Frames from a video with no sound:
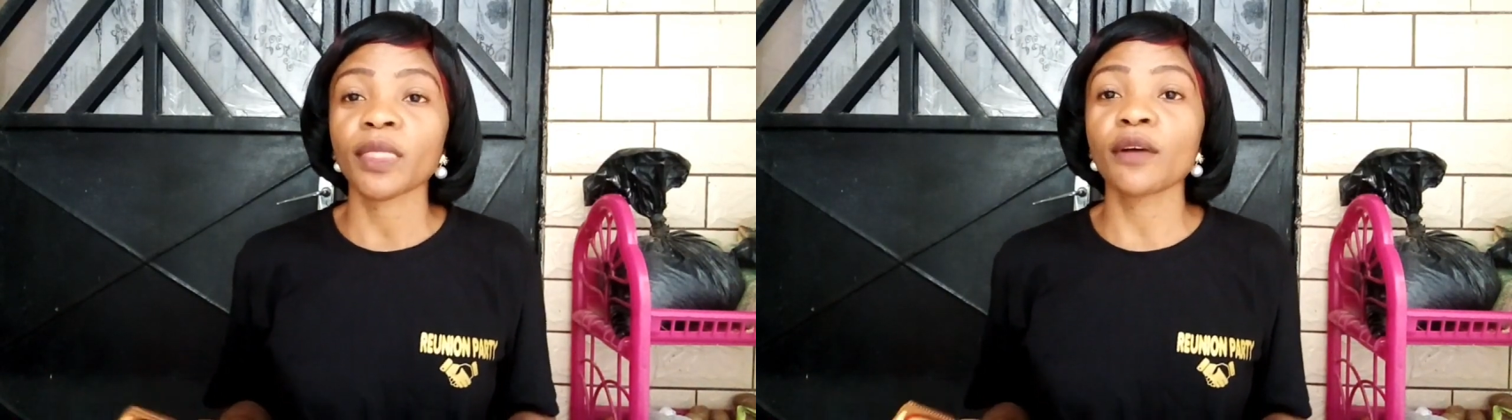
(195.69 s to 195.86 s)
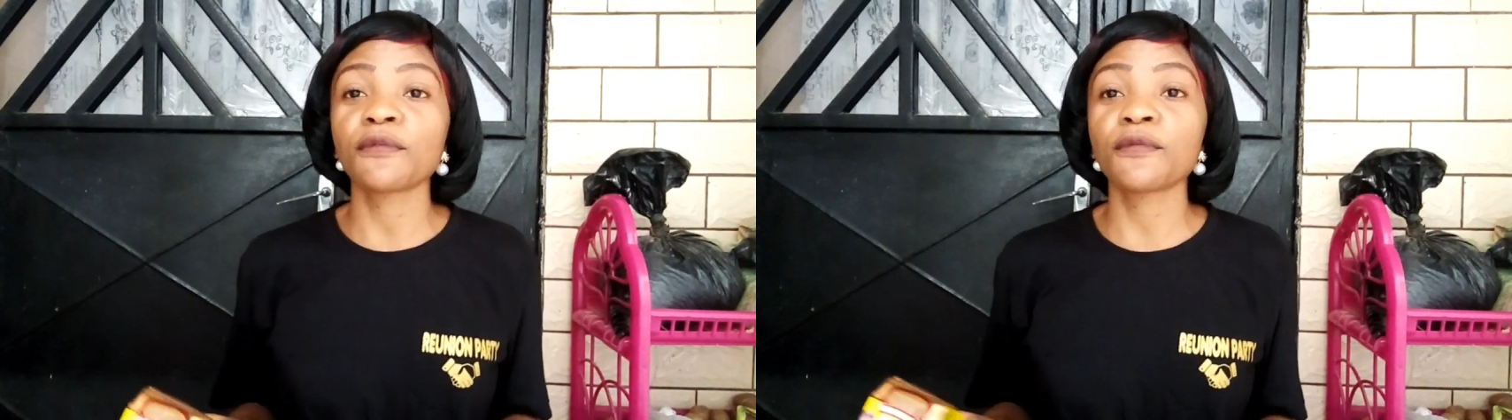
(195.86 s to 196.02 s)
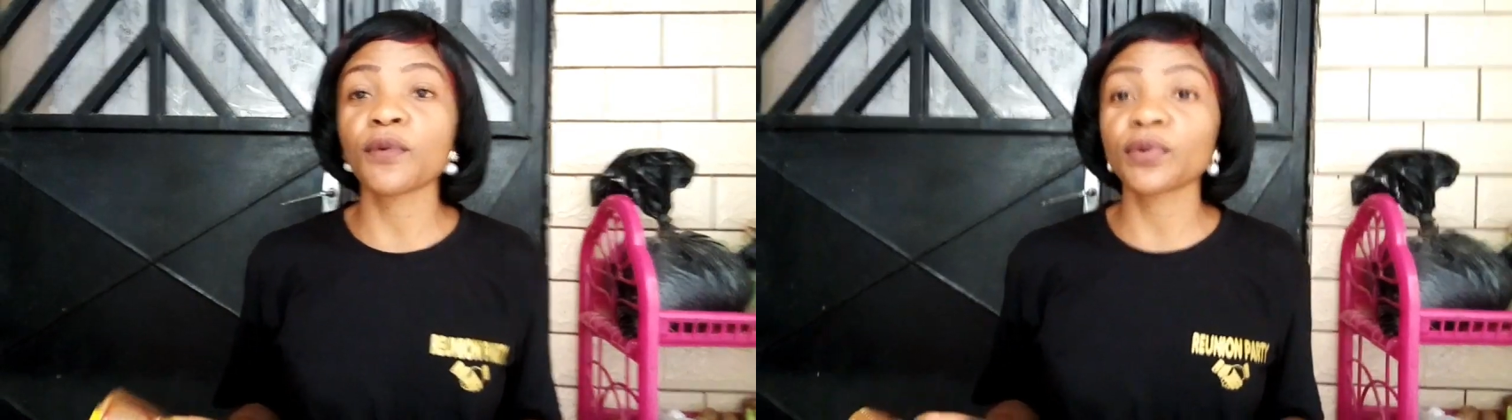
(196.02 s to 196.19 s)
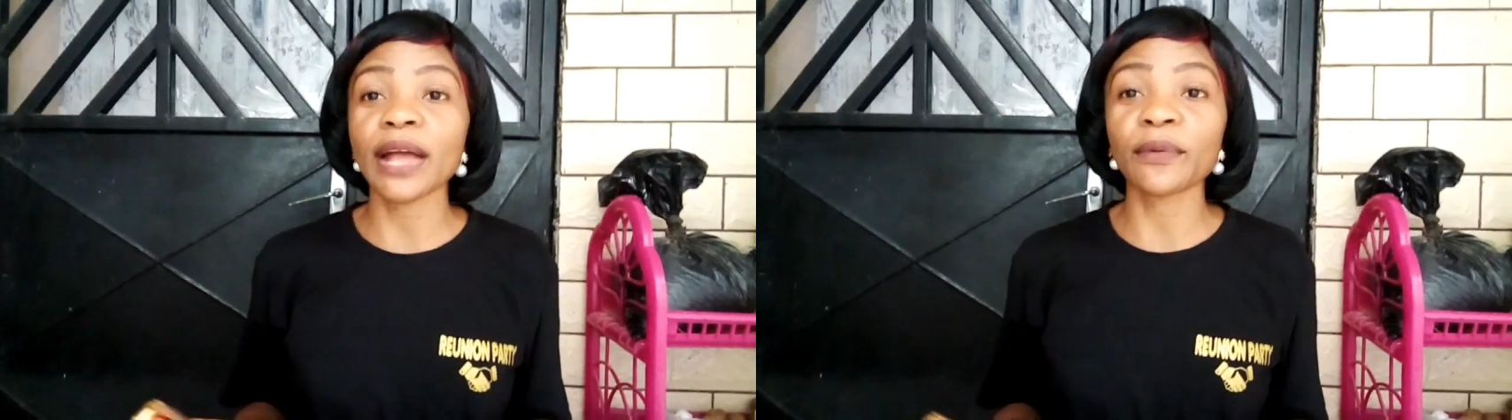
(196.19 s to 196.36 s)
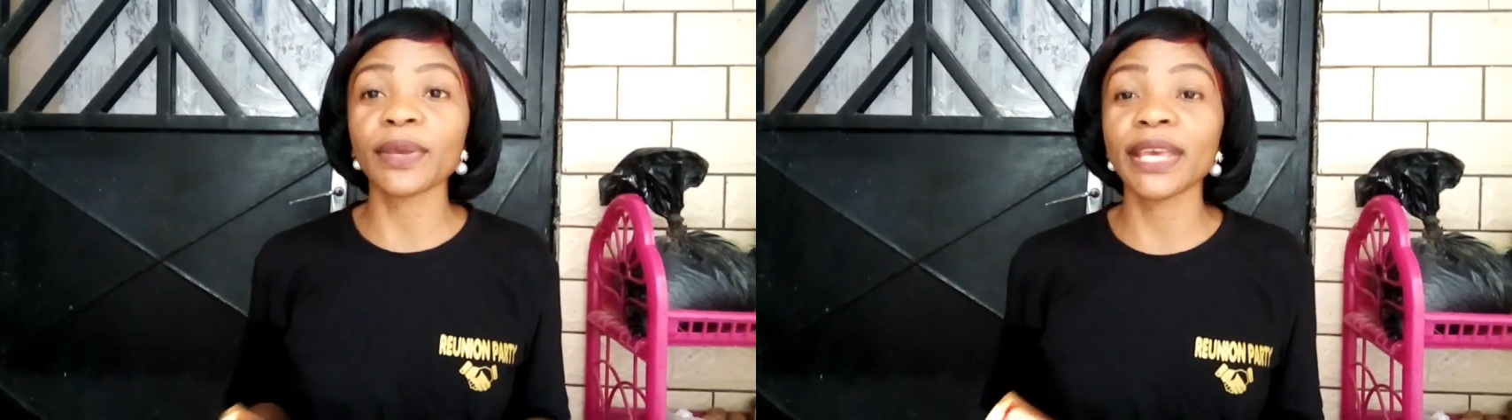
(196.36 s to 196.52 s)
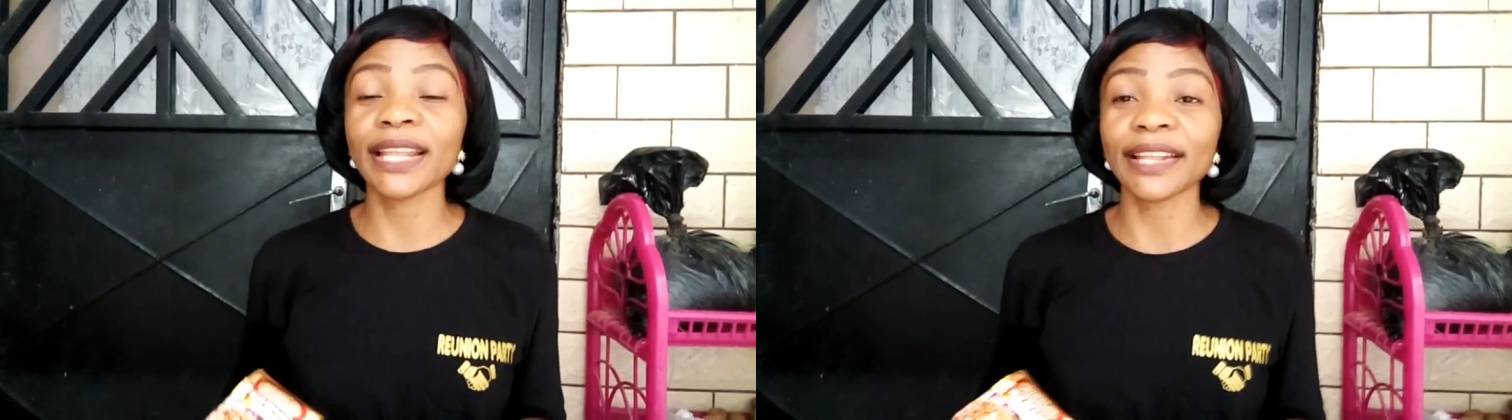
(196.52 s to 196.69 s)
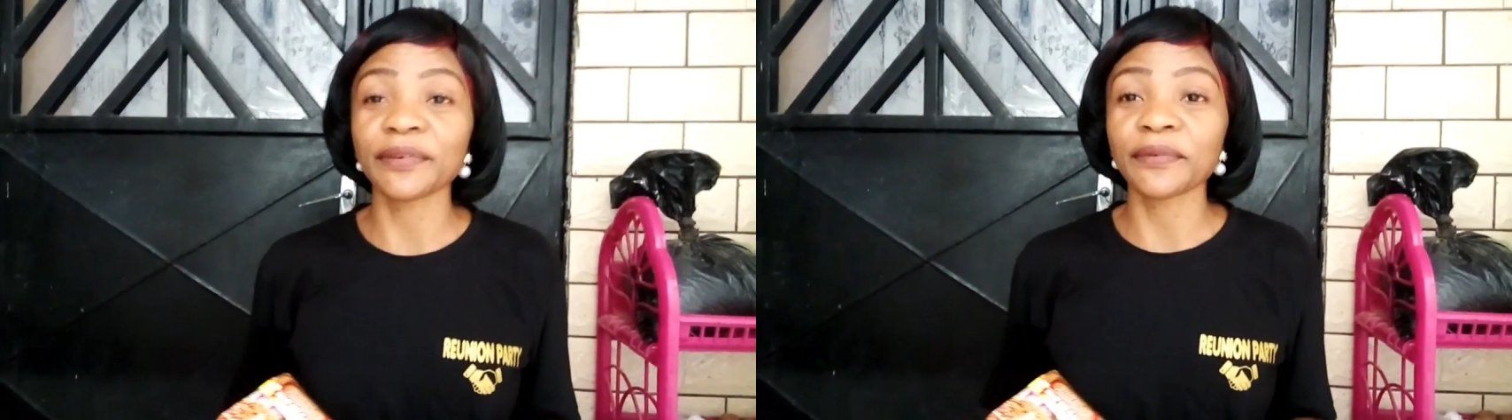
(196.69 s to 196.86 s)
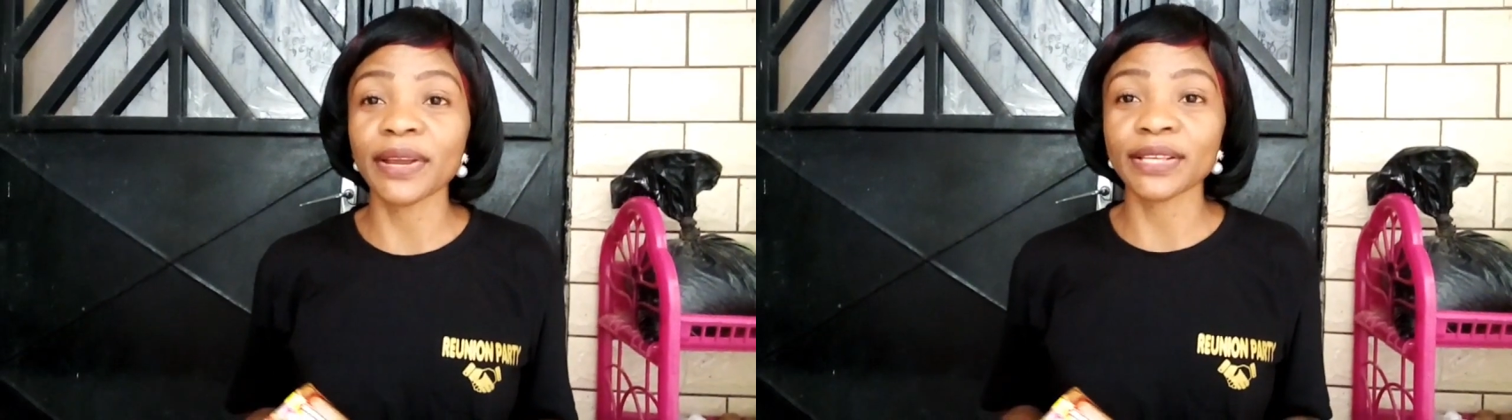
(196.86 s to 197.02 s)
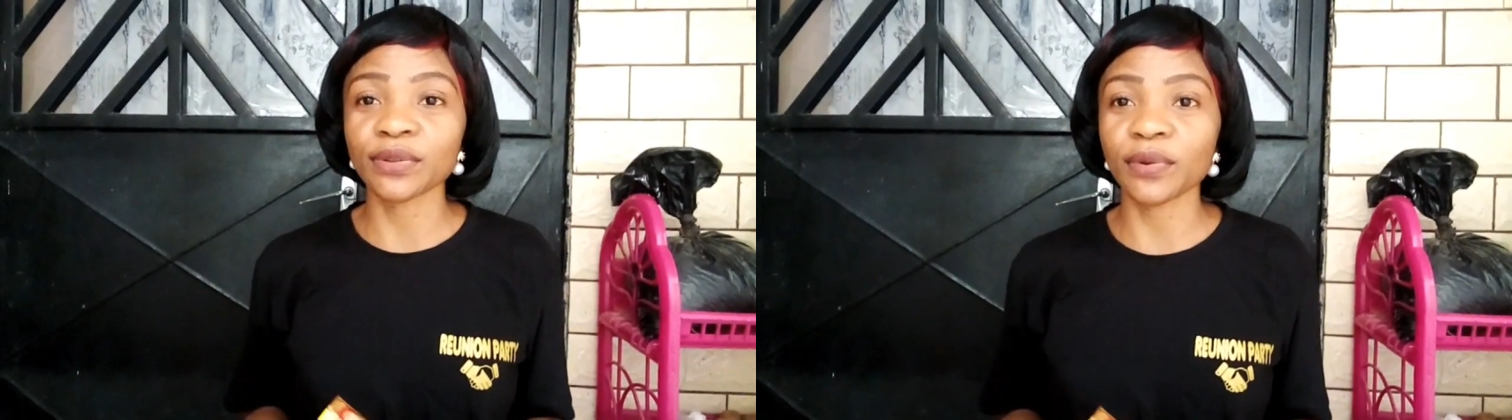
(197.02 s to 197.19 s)
the food that we eat at the
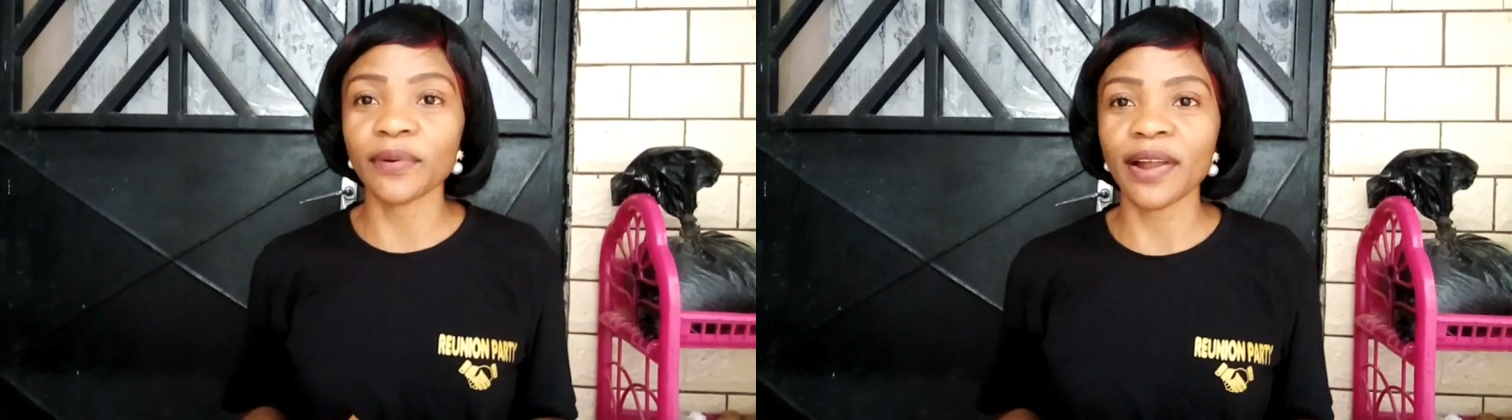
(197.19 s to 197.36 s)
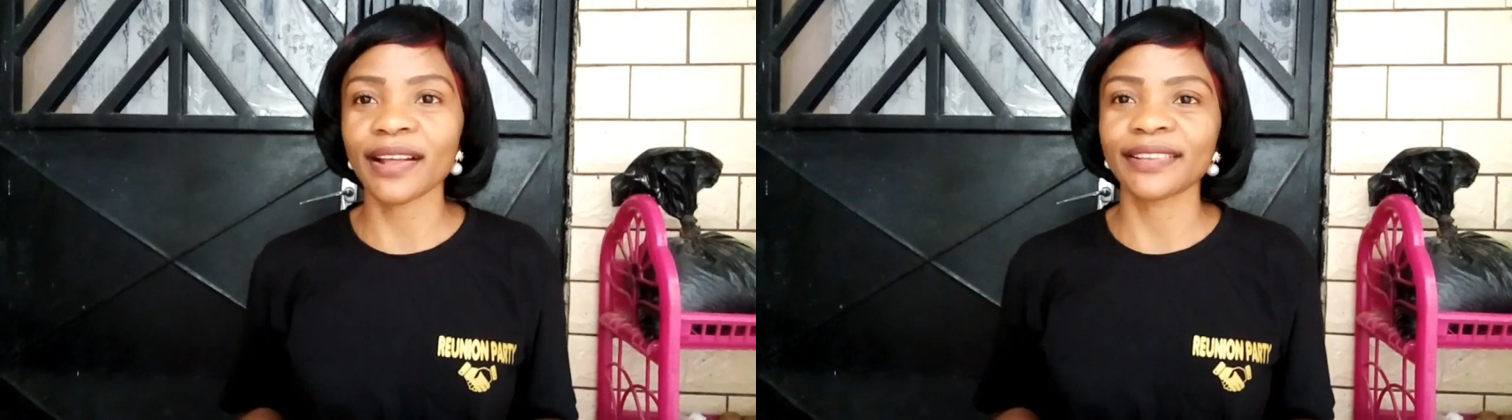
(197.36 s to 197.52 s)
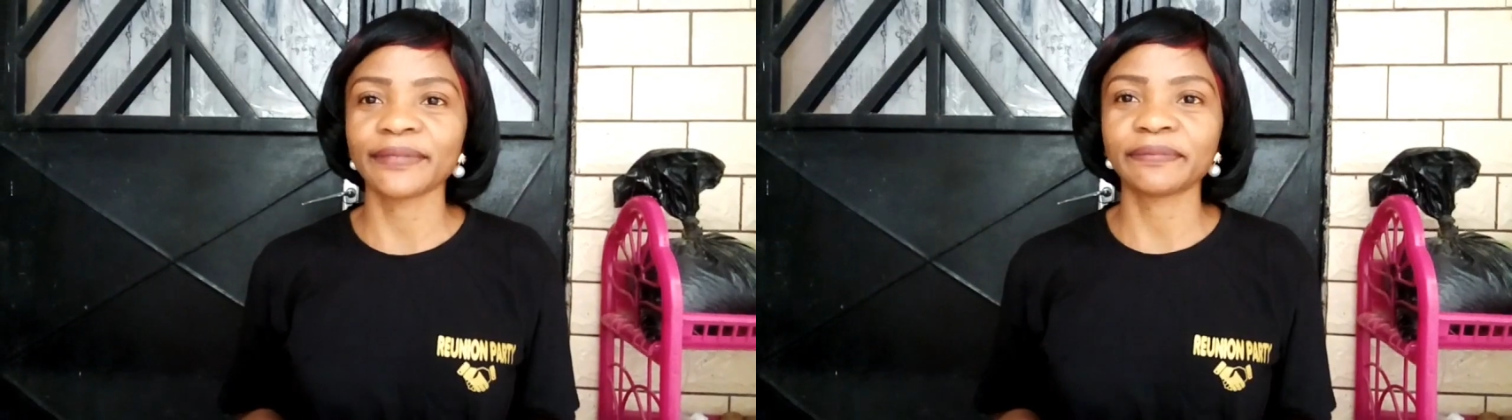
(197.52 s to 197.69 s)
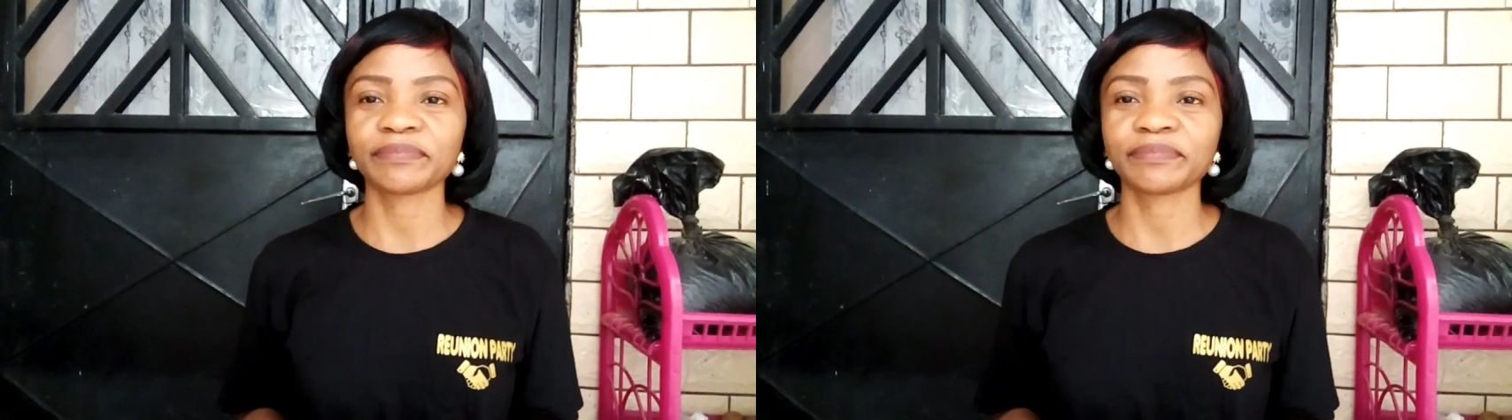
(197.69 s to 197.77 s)
restaurant?